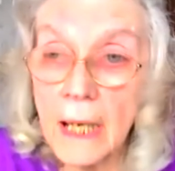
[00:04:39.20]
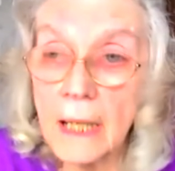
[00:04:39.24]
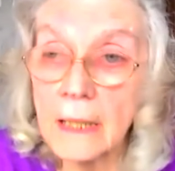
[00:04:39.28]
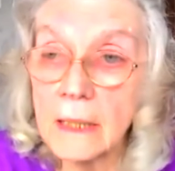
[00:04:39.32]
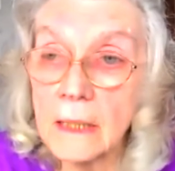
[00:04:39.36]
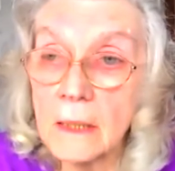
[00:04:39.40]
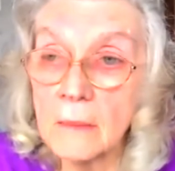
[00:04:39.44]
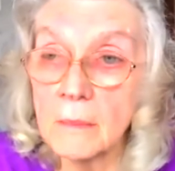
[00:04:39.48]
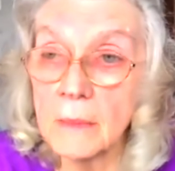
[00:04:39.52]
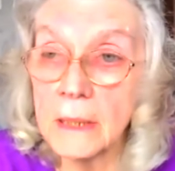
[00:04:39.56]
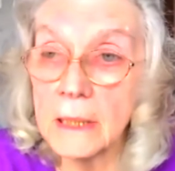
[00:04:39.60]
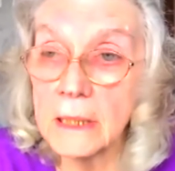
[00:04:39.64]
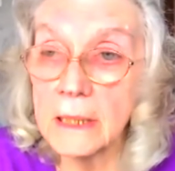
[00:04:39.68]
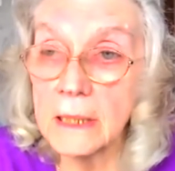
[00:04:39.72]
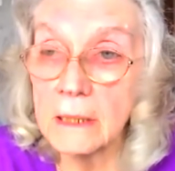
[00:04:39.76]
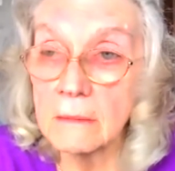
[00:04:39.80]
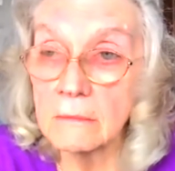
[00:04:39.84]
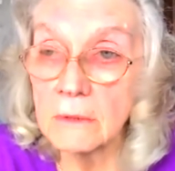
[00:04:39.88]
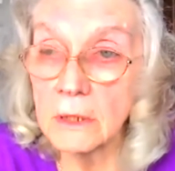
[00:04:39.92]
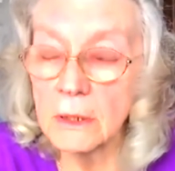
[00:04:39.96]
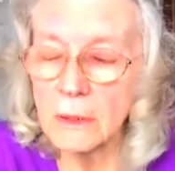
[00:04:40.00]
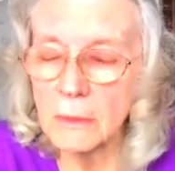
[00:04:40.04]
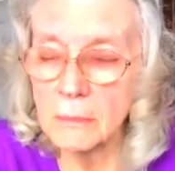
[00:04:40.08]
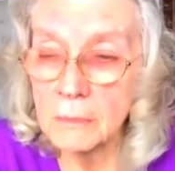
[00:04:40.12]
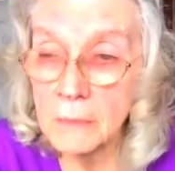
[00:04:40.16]
committee
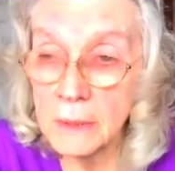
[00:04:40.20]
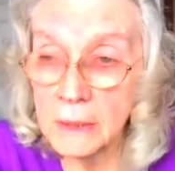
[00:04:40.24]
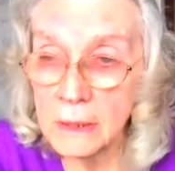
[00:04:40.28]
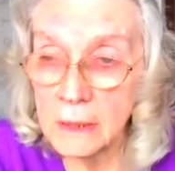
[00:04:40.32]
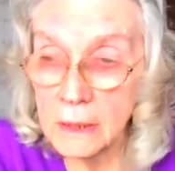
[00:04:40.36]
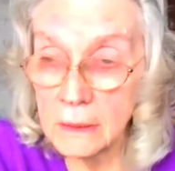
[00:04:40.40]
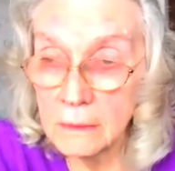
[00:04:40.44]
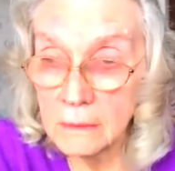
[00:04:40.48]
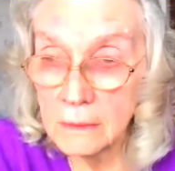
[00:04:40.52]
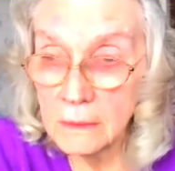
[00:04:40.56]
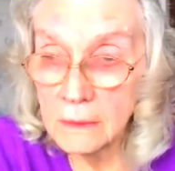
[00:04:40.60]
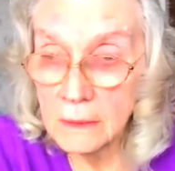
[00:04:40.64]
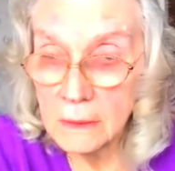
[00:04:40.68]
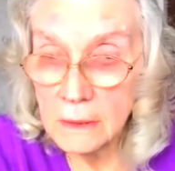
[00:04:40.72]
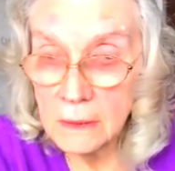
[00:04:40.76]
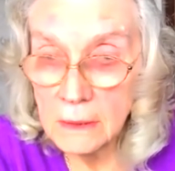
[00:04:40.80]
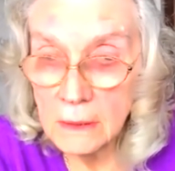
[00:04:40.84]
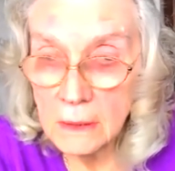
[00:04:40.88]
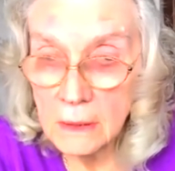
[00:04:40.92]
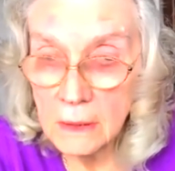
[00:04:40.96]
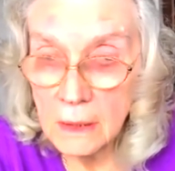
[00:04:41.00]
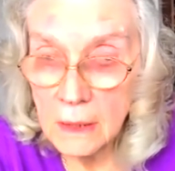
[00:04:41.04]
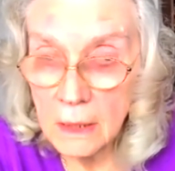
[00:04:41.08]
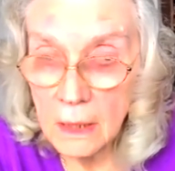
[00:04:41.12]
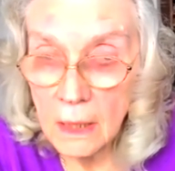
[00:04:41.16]
rooms,
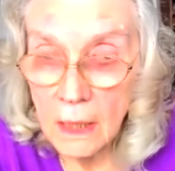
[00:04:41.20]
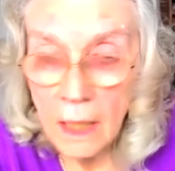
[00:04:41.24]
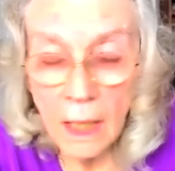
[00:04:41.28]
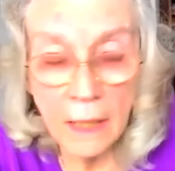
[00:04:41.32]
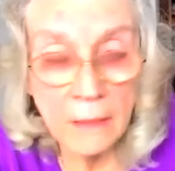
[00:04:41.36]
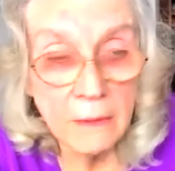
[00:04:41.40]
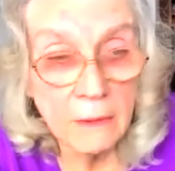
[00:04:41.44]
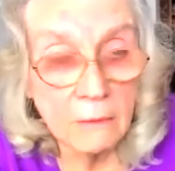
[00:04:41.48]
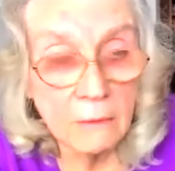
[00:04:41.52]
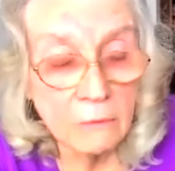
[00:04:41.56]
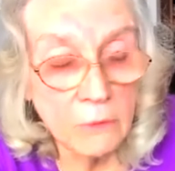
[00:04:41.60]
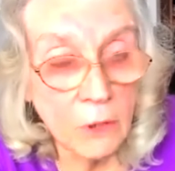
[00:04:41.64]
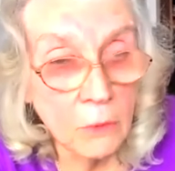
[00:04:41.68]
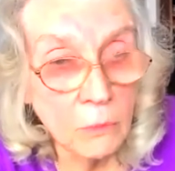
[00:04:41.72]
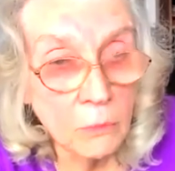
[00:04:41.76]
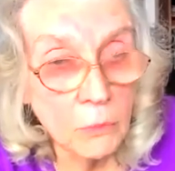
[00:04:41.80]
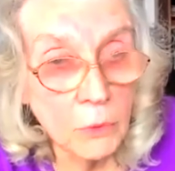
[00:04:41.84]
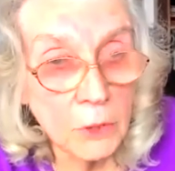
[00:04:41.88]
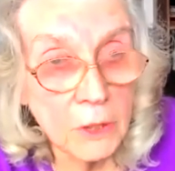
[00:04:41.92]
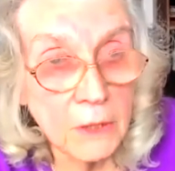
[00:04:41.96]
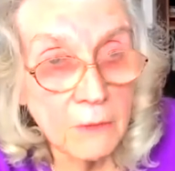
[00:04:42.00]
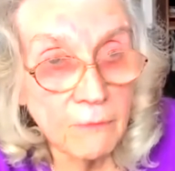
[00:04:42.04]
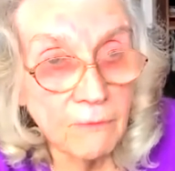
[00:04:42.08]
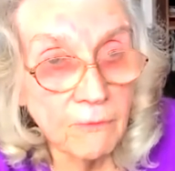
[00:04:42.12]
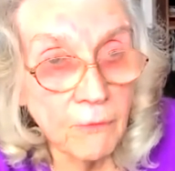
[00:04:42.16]
and the room
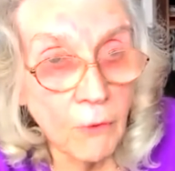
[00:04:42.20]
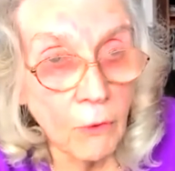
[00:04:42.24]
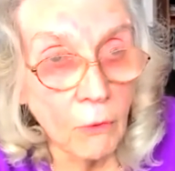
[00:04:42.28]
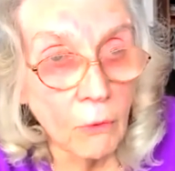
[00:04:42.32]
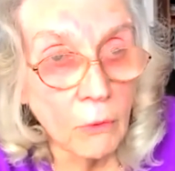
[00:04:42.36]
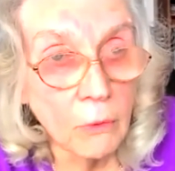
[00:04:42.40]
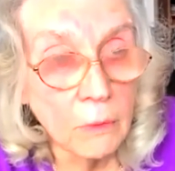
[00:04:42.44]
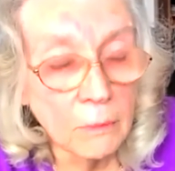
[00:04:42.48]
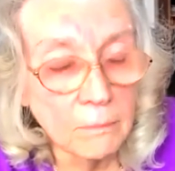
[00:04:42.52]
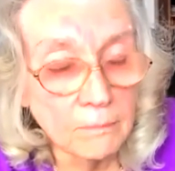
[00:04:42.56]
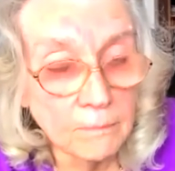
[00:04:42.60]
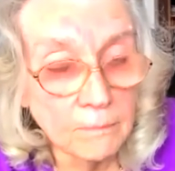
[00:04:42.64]
was full.